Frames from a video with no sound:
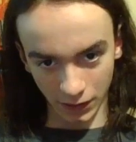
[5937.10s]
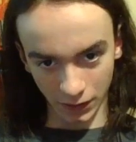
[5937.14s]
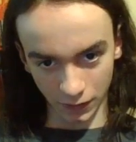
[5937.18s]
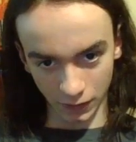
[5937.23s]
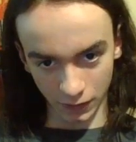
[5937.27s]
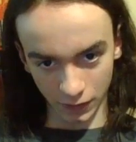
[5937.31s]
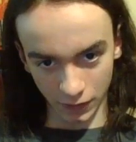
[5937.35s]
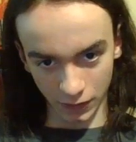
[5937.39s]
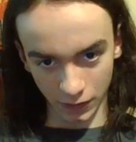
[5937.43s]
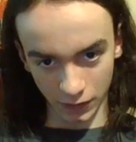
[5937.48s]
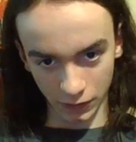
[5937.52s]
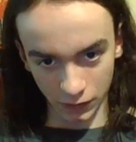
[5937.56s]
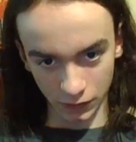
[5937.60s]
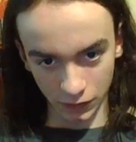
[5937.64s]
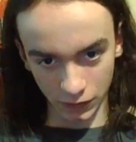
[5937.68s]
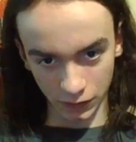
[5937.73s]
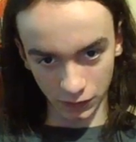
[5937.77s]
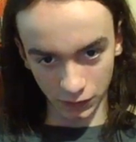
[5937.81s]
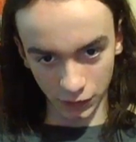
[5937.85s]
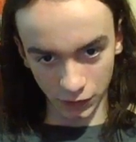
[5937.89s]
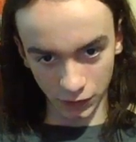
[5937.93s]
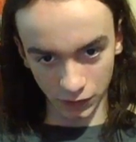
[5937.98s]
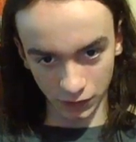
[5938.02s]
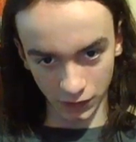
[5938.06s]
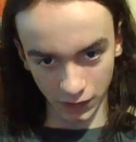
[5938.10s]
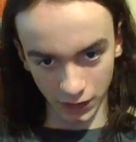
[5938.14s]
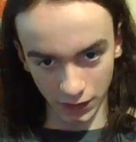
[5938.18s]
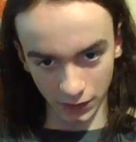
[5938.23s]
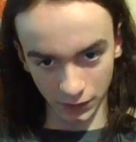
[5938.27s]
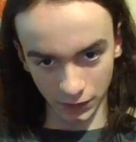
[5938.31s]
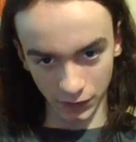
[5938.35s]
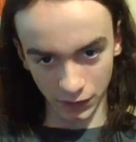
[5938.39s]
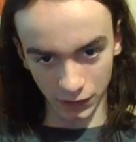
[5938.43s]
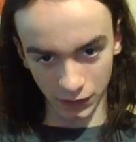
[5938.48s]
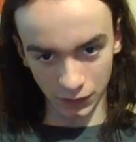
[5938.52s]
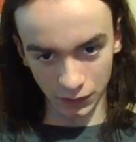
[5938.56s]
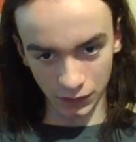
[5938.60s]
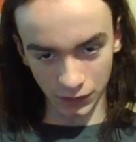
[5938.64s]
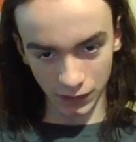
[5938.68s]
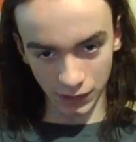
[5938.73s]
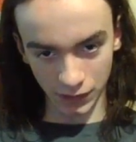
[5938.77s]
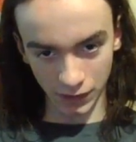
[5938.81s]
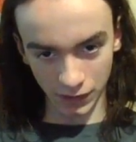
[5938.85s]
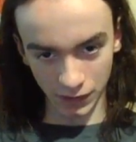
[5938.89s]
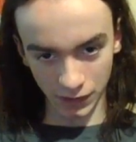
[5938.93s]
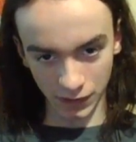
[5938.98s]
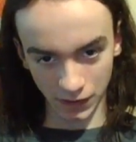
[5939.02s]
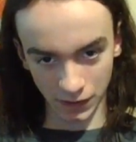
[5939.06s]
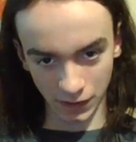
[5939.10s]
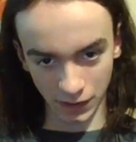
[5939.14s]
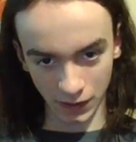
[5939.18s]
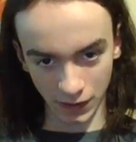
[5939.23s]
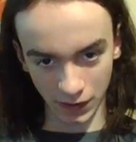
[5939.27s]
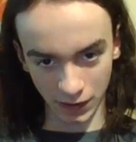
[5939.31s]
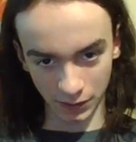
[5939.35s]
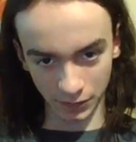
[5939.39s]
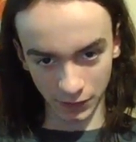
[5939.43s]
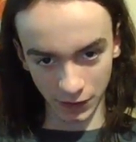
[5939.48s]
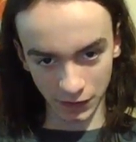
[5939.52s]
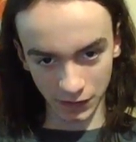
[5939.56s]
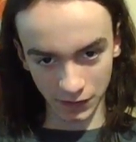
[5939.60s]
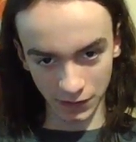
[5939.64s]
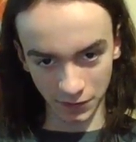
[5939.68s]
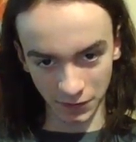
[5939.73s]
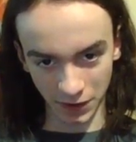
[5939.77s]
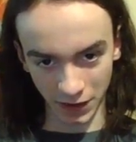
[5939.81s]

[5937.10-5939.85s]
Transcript: on a YouTube stream, Susan is gonna come into my